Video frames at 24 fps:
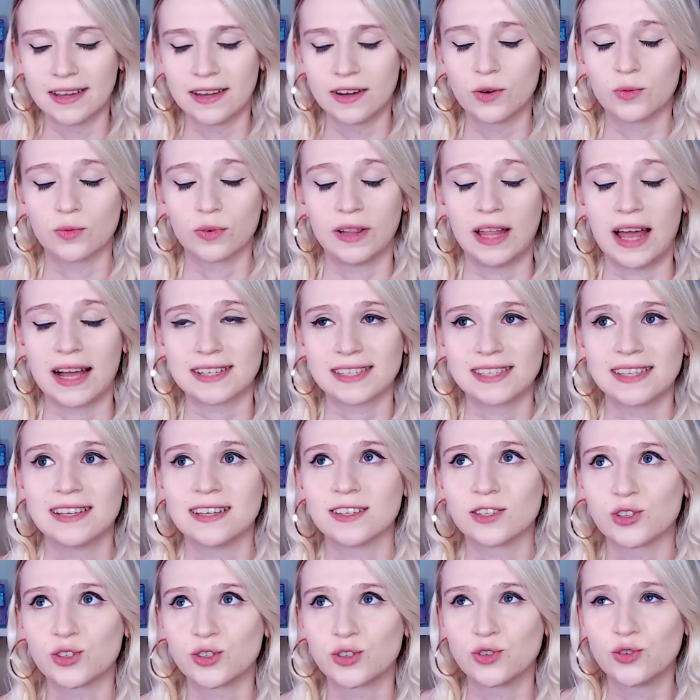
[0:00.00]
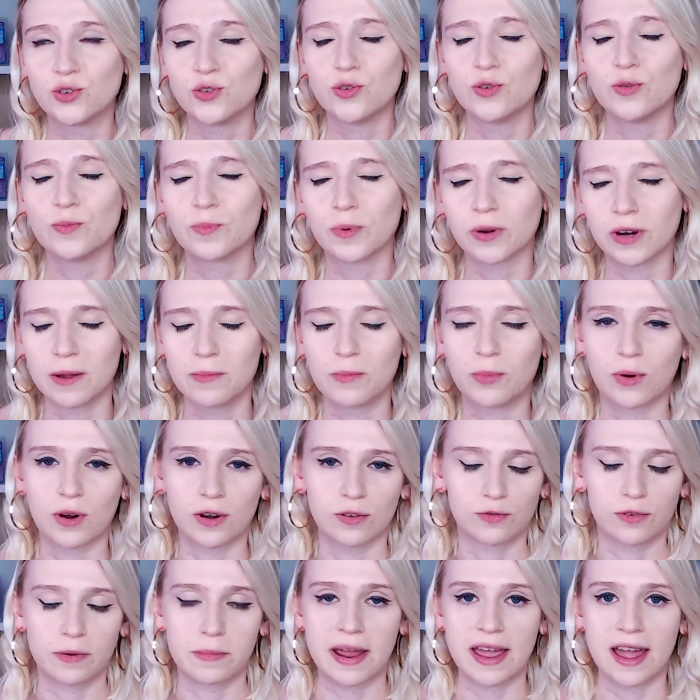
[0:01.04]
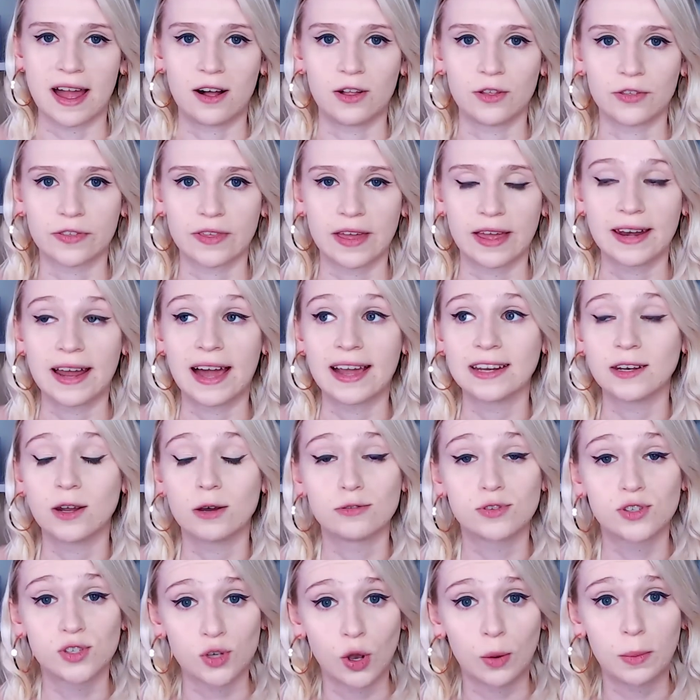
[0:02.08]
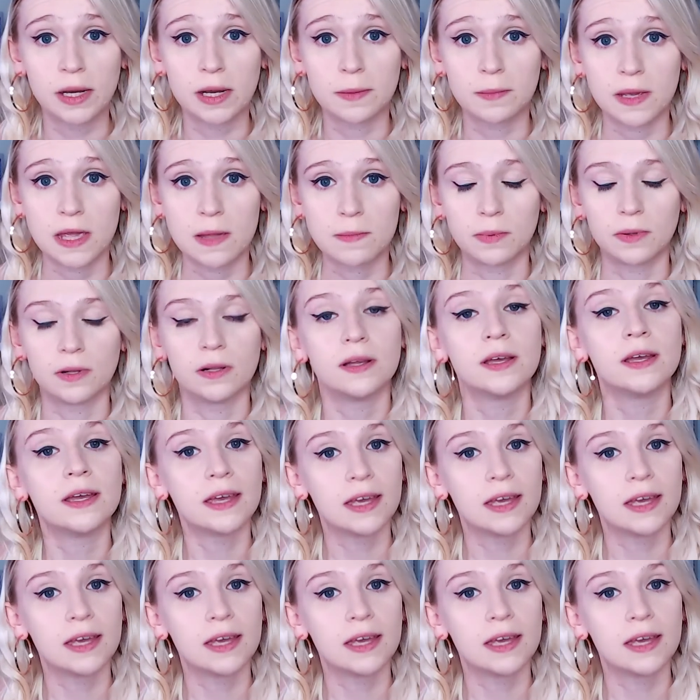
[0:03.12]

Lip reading: Relaxing is super important for my health, and I know so many people,